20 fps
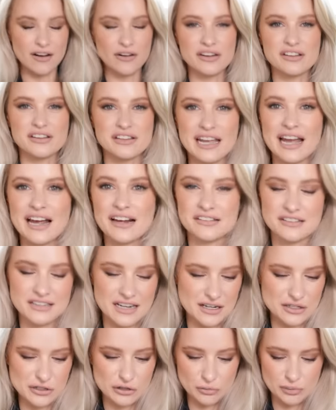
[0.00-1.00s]
honestly
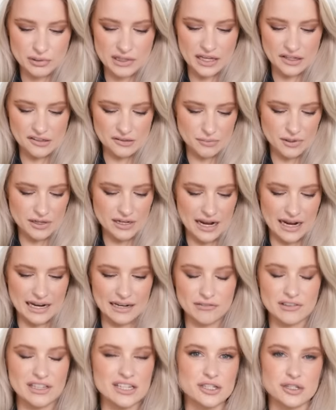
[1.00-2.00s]
accidental placement. I
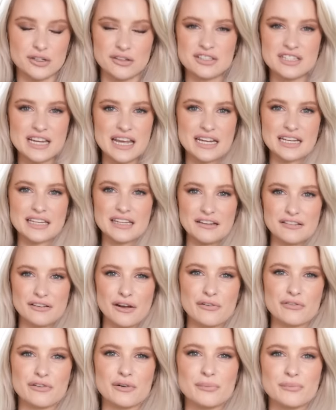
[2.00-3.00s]
have literally just taken these
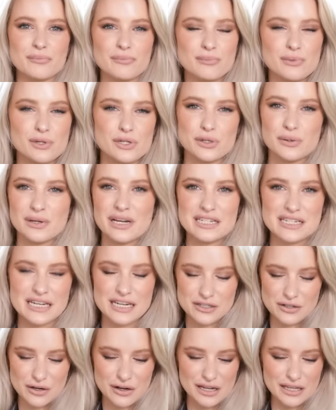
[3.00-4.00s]
off from shooting a
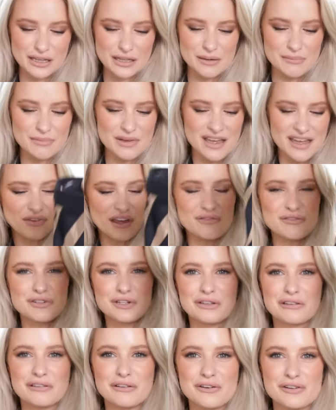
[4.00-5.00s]
TikTok in them. They've
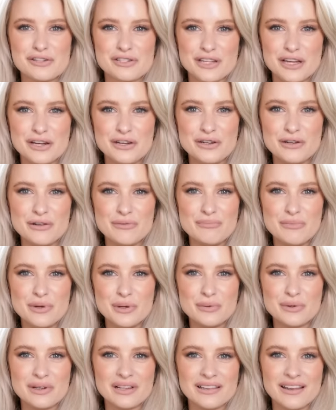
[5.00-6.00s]
just launched their new
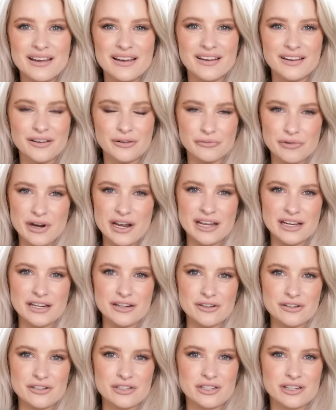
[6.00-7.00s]
Mugler
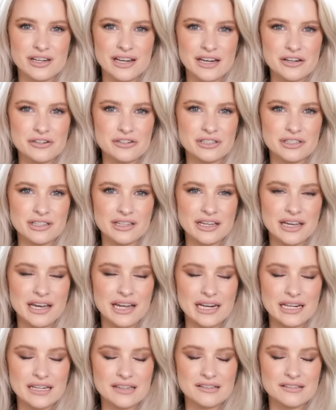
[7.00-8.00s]
range, actually,
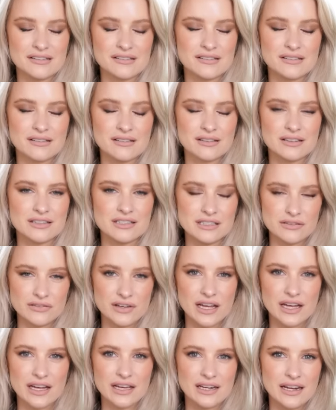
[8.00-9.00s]
and it's
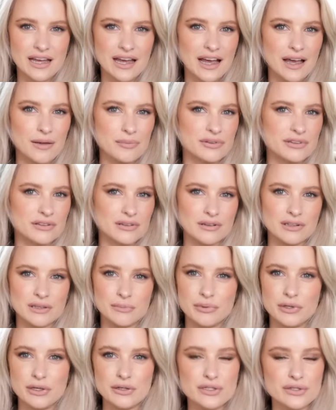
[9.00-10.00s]
divine,
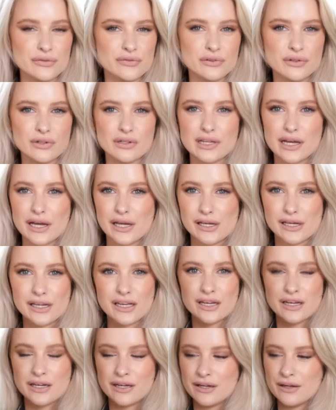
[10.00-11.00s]
absolutely beautiful.
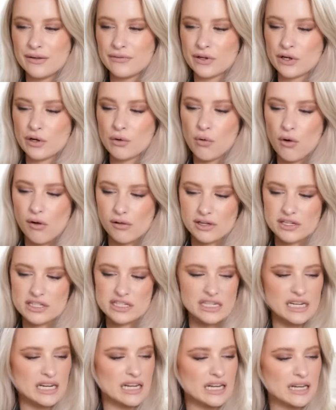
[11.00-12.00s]
Like the
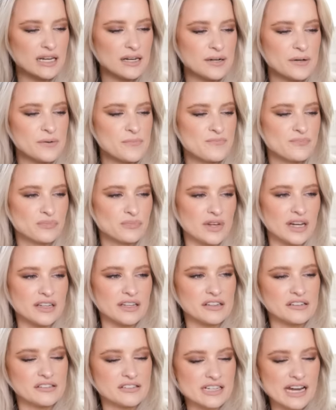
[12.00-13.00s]
quality
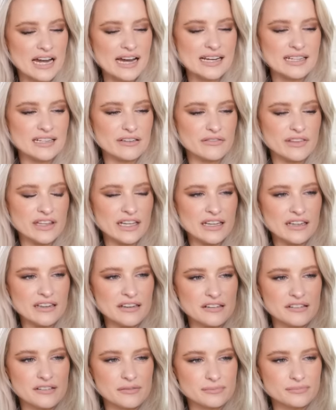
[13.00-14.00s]
and the style of
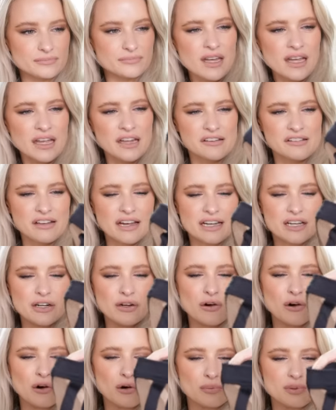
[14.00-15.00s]
these, it's like
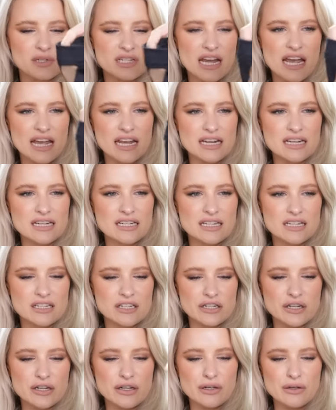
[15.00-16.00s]
an
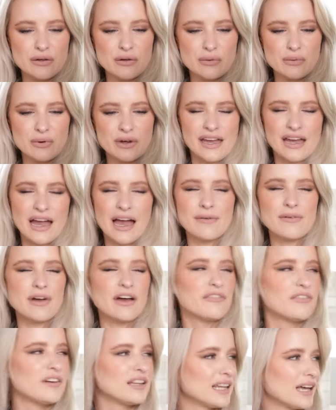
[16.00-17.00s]
update to,
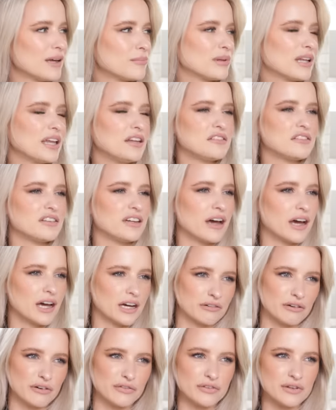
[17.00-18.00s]
I feel like
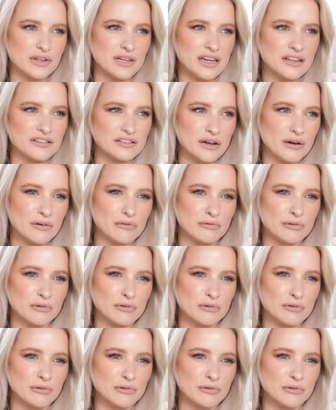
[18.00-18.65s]
Balenciaga a few years ago